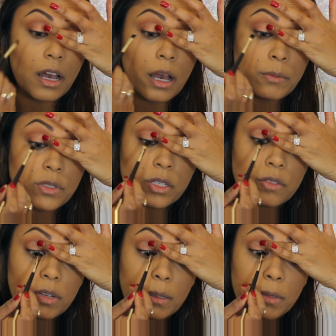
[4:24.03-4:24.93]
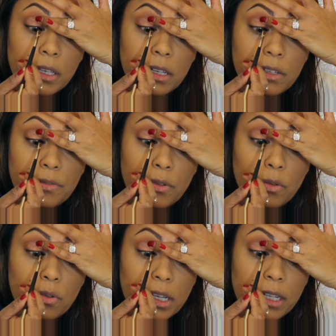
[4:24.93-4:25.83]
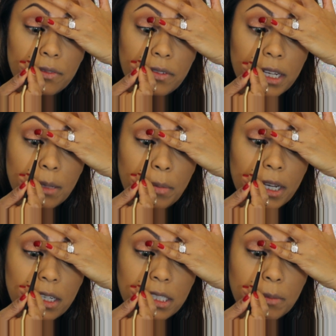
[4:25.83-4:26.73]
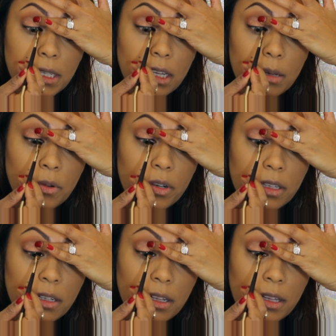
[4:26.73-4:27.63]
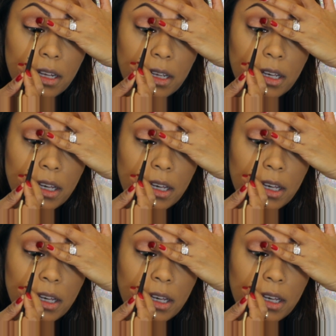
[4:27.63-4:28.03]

So it's really good for kind of any party makeup or anything like that.